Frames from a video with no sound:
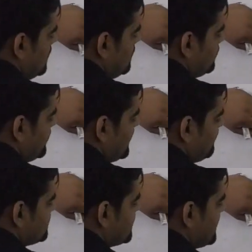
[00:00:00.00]
so the
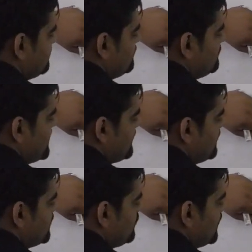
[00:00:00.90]
equation, and b
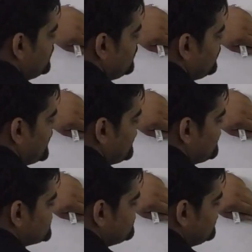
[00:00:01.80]
equal to 1, the
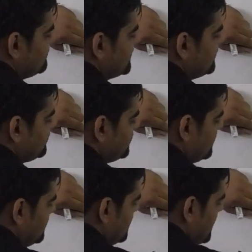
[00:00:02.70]
equation will be this.
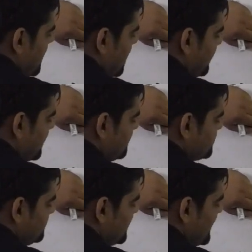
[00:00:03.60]
Another
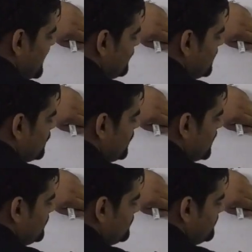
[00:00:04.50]
equation will be a equal to
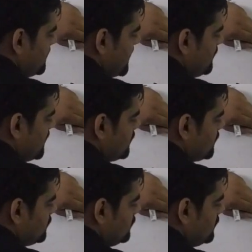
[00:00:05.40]
1, b equal to
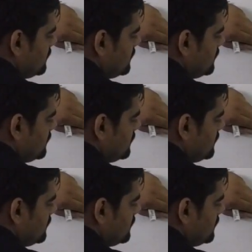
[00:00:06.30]
2.